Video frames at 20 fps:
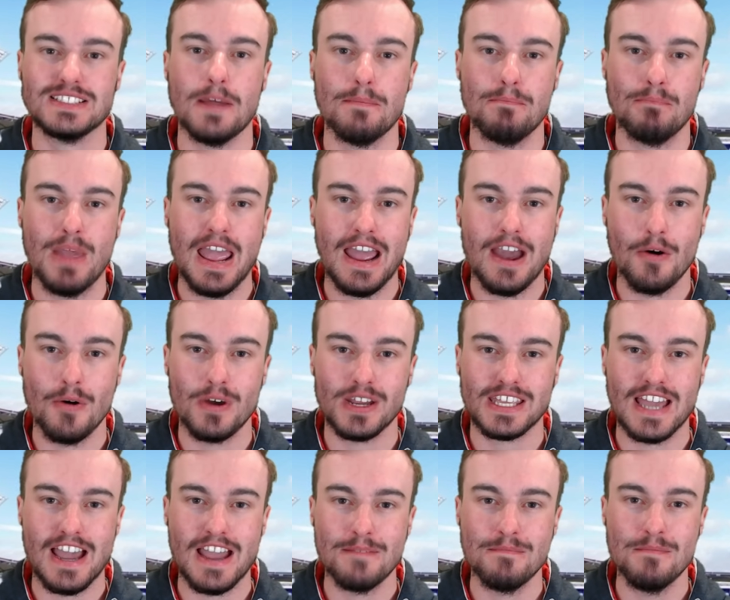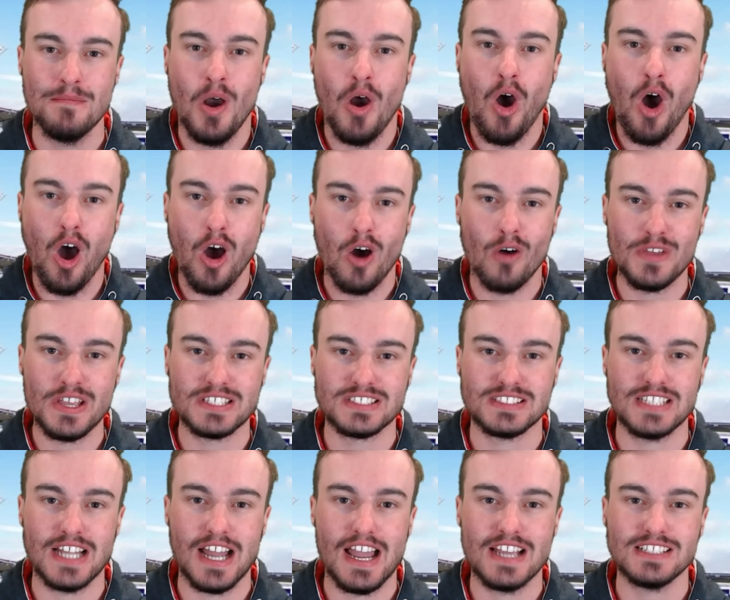The power game of
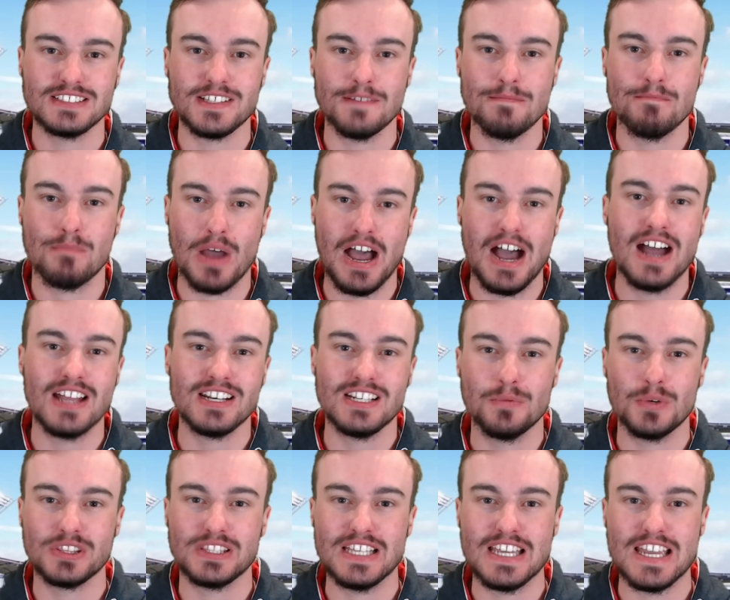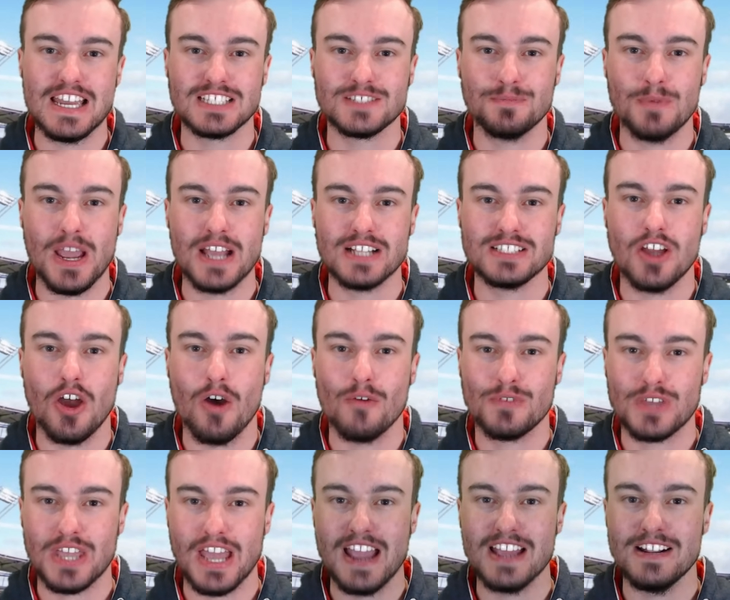Esterhazen partnered with the X-Factor
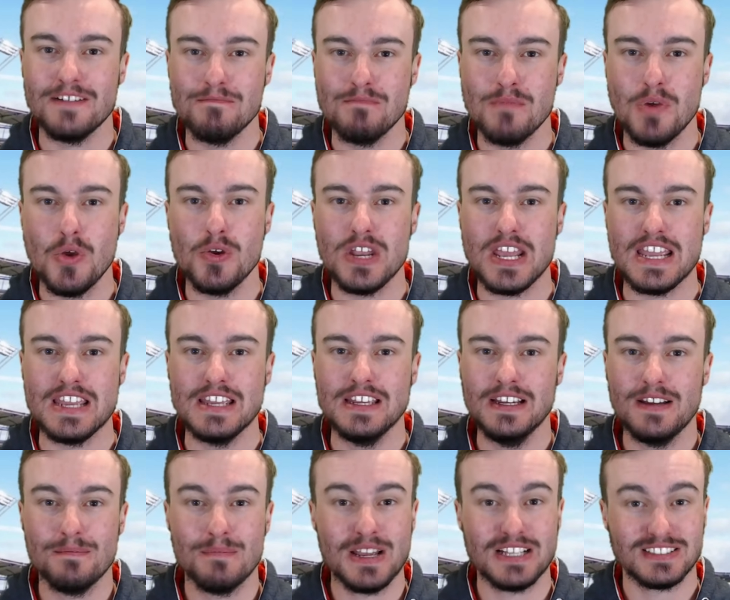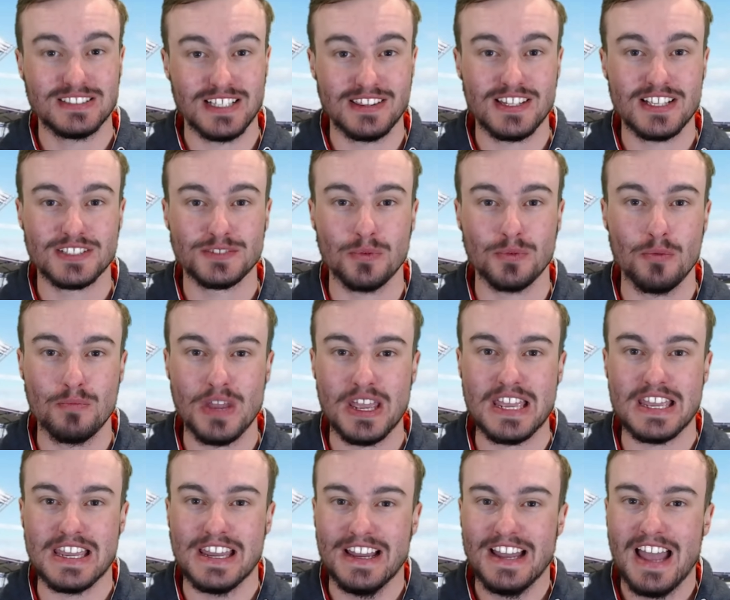of Kane and Moody means that this will
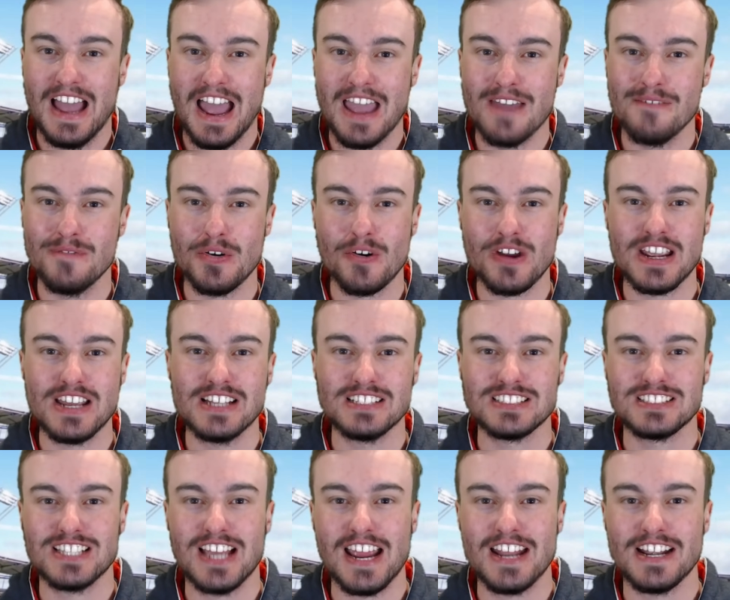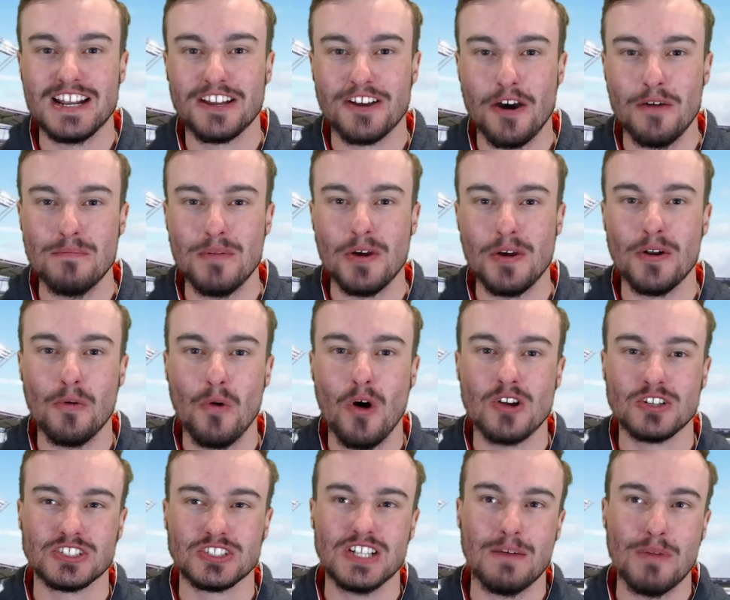be a very entertaining combo to
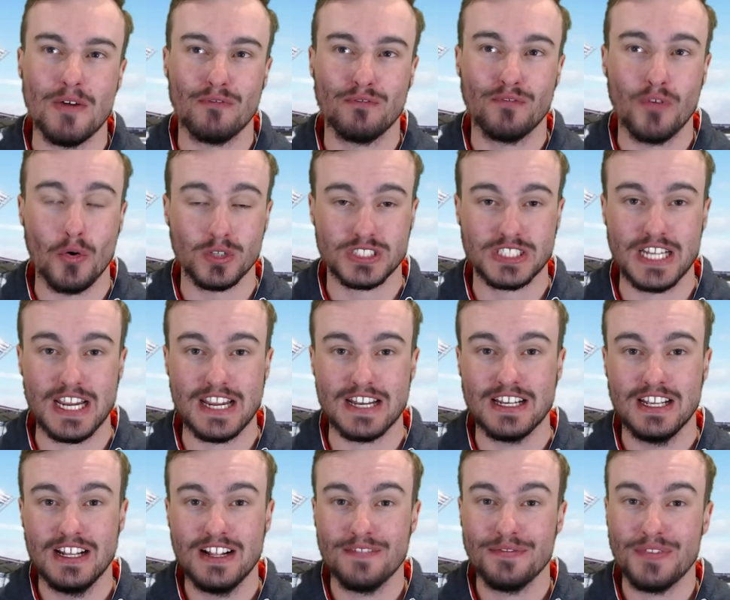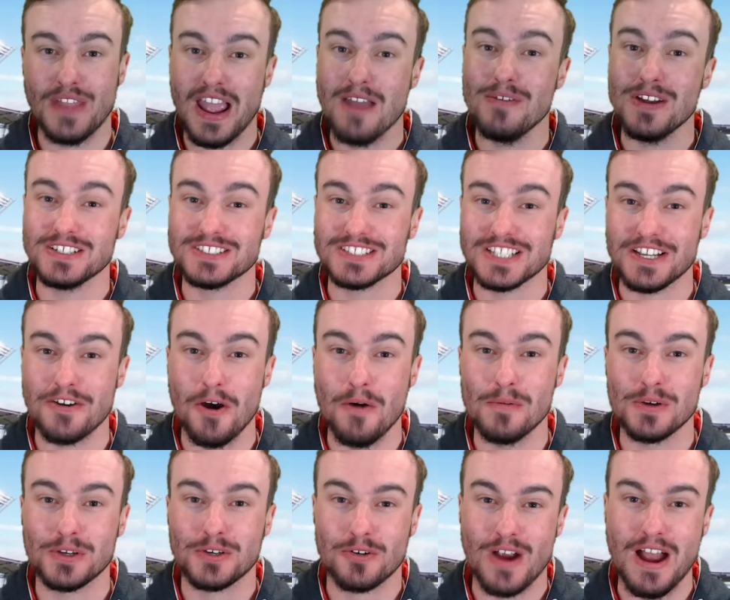watch. Number fourteen, they have actually
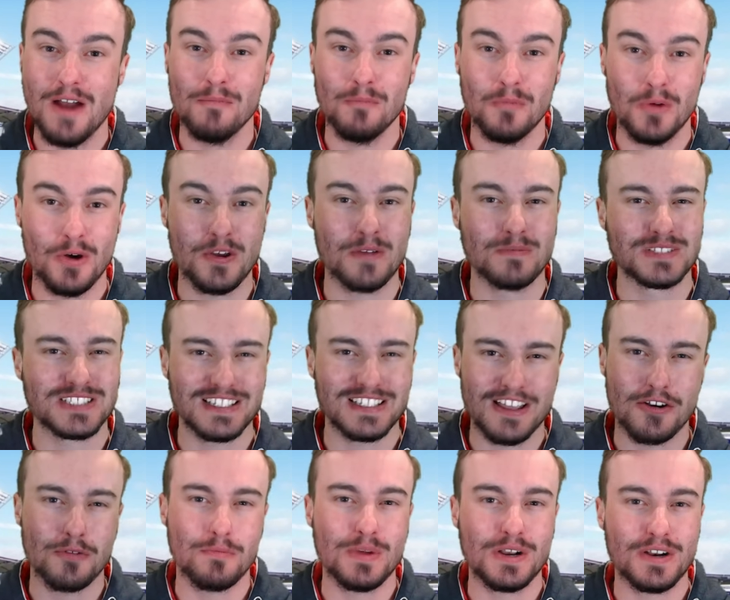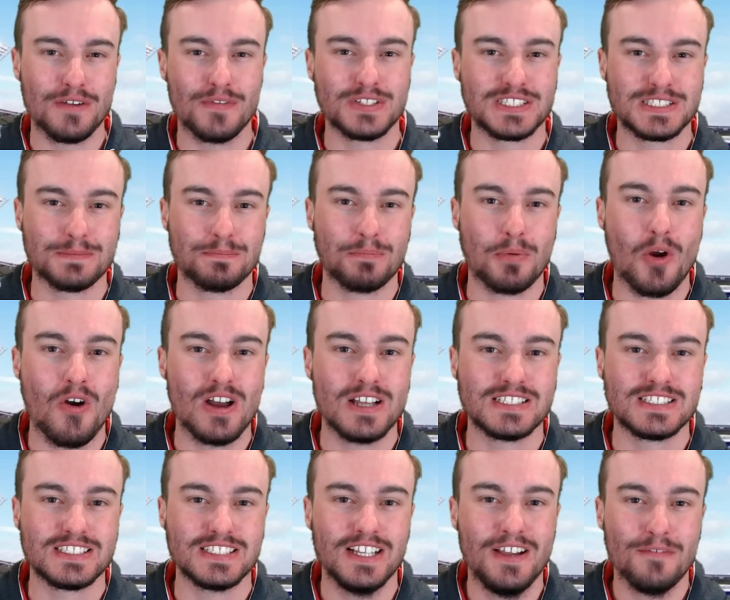gone with Grant Williams. Little bit of a
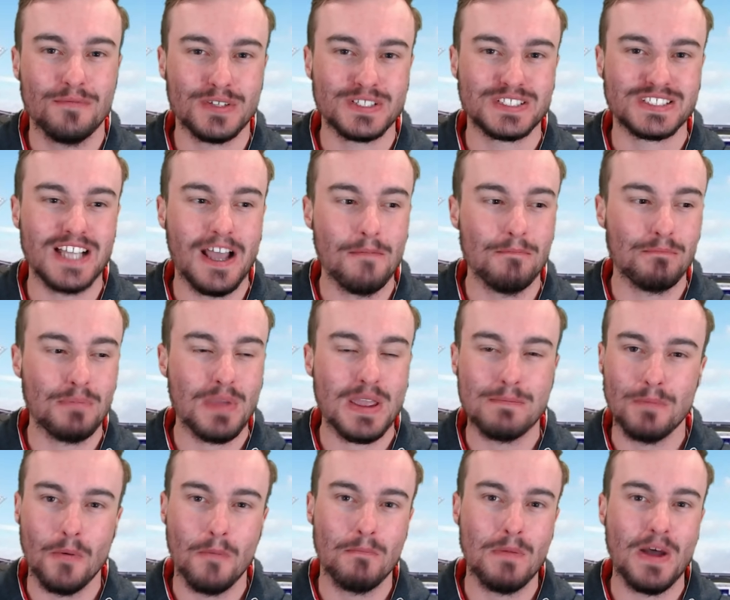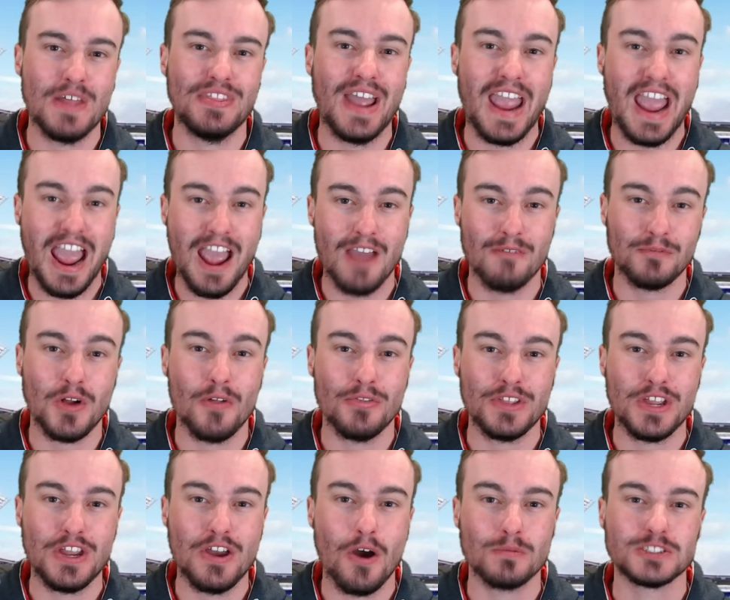surprise for some people, but they have
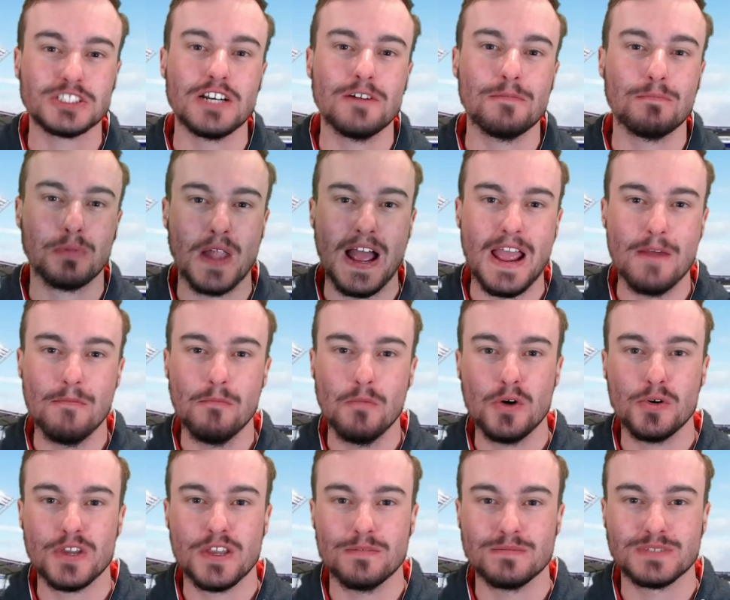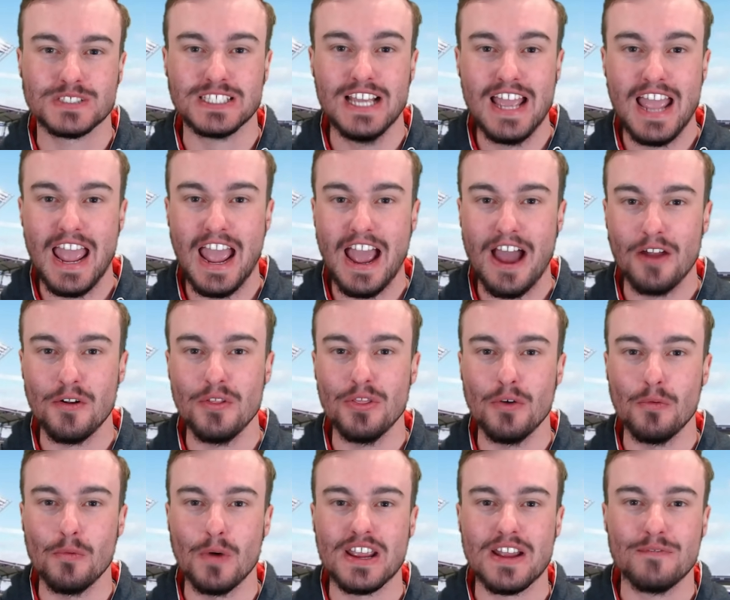got the option of playing Williams out on
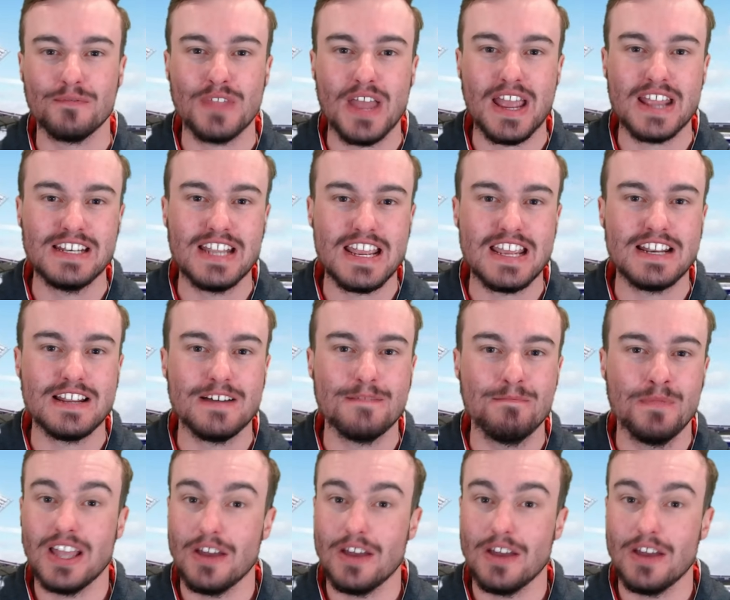the wing if they need him.